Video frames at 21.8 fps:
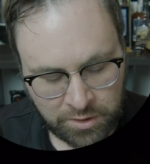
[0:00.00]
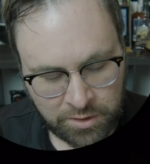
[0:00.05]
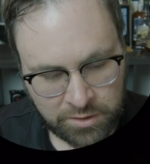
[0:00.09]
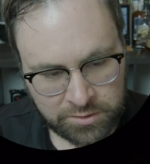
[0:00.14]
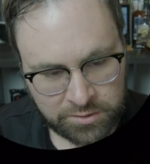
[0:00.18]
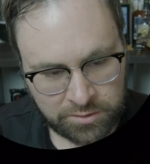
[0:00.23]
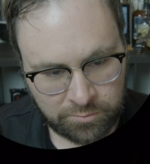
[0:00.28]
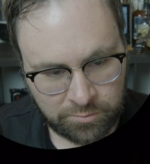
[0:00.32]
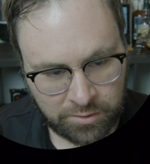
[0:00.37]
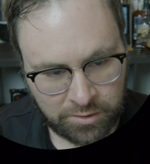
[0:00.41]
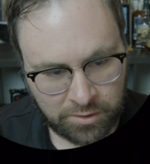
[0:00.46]

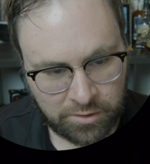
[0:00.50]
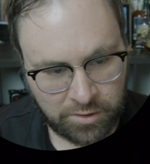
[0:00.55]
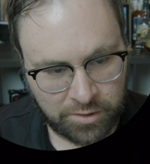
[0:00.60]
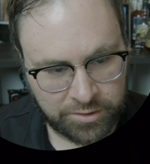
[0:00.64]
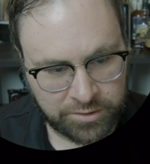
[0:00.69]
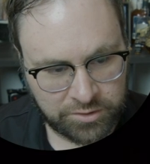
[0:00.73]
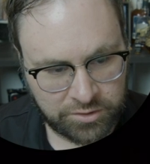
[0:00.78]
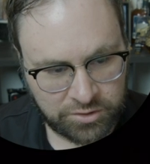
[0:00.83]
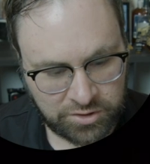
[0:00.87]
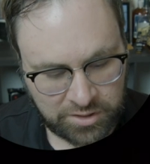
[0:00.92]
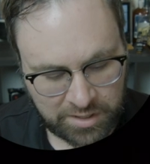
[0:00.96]
So we're going to call
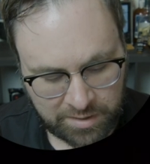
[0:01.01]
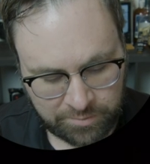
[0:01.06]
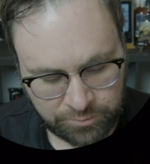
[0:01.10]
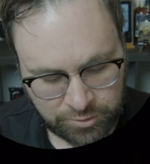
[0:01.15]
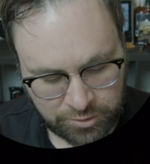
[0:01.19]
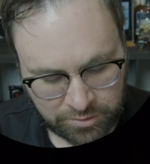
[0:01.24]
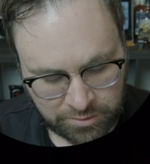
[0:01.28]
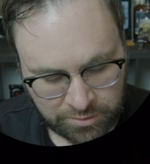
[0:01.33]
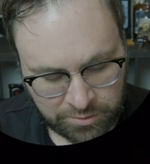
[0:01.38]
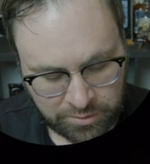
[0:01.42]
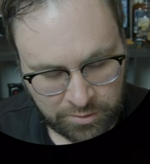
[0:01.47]
this
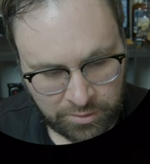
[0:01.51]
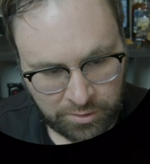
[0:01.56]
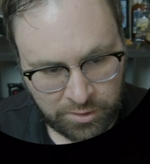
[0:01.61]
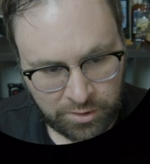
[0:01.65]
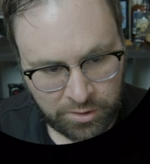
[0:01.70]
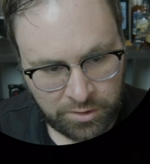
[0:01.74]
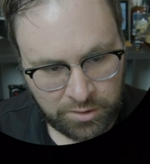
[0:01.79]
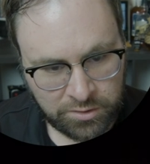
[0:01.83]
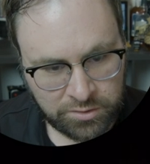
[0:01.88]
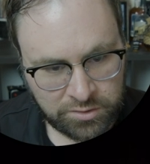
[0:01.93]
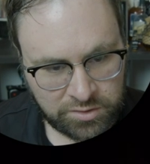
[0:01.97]
chapter
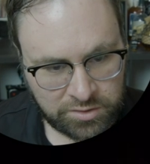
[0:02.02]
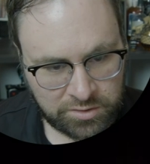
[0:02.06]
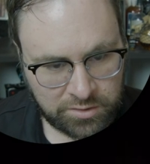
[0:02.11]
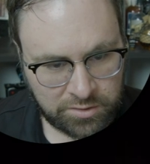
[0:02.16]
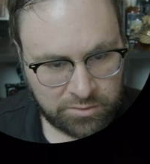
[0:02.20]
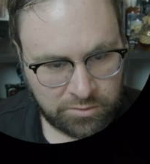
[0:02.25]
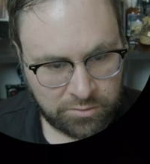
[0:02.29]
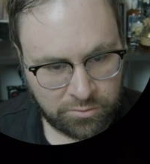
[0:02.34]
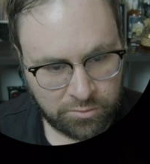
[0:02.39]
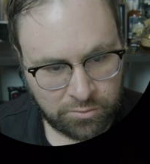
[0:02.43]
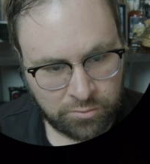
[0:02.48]

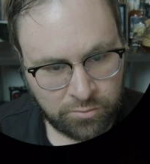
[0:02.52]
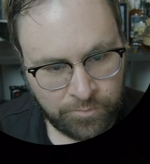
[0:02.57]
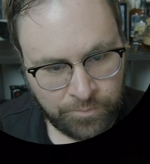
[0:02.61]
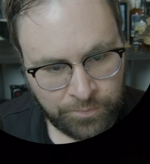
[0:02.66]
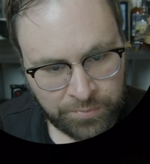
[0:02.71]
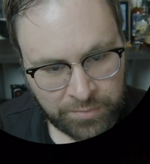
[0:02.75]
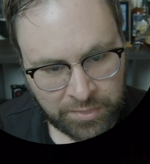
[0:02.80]
2.